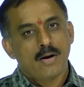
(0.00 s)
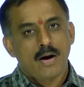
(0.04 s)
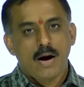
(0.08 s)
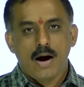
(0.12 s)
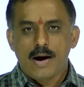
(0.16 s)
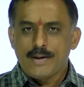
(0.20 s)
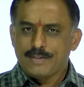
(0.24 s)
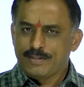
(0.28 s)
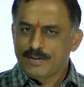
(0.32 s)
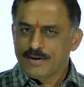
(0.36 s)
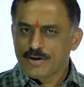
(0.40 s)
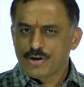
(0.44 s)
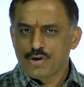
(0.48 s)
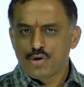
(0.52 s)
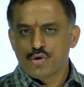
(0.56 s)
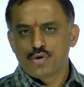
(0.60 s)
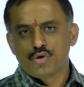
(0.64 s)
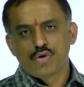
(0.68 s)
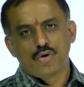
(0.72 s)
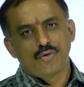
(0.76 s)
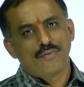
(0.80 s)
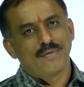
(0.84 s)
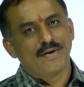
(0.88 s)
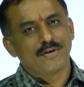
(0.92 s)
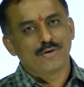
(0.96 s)
I think you
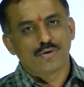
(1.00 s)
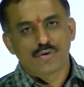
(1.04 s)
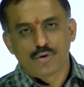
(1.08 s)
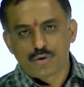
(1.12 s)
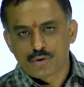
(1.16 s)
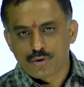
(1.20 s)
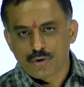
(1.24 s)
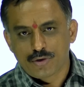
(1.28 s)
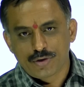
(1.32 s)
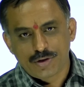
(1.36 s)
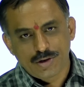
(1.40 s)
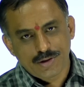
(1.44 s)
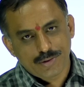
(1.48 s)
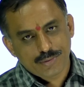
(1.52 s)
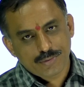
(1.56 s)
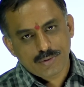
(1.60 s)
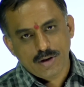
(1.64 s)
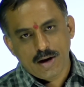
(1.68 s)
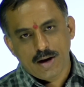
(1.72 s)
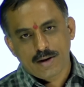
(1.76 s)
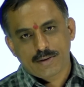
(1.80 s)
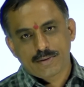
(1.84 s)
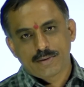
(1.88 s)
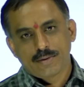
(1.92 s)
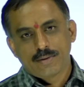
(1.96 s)
know 1 to 20
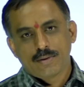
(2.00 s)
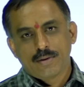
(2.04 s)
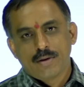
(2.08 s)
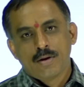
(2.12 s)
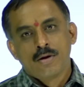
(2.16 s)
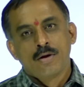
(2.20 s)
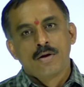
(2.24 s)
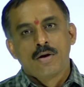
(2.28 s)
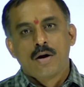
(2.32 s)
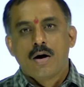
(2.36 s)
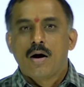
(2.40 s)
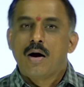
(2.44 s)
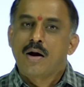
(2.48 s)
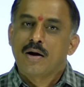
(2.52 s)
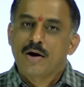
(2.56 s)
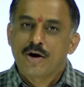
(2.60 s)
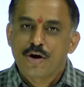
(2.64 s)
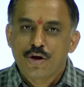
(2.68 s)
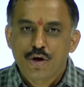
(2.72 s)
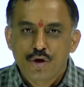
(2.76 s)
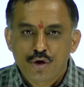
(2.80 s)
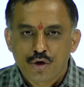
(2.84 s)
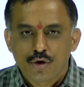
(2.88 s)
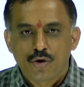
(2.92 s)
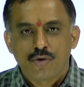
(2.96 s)
squares.
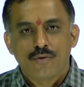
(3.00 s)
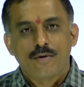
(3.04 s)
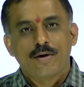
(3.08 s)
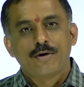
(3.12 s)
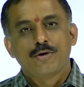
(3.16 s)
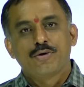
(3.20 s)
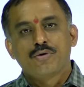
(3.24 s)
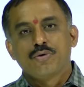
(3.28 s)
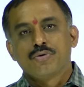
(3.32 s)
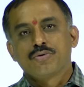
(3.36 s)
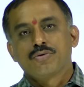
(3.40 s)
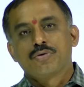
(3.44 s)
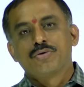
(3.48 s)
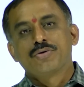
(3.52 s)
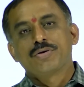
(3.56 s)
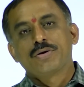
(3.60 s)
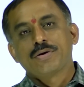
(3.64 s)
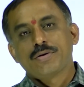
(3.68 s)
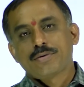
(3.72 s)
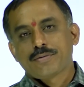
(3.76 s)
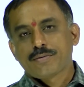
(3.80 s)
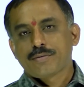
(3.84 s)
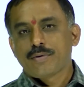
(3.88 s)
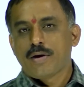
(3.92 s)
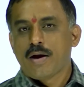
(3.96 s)
Already you know 1 to
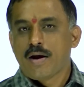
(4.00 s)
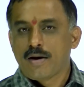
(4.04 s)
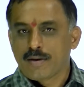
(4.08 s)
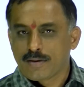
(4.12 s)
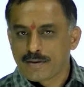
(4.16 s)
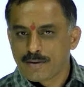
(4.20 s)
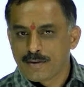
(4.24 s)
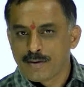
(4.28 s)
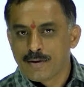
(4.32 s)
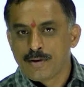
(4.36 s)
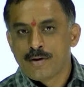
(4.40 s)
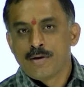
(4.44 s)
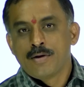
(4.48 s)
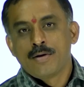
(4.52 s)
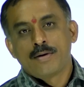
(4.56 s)
20 squares.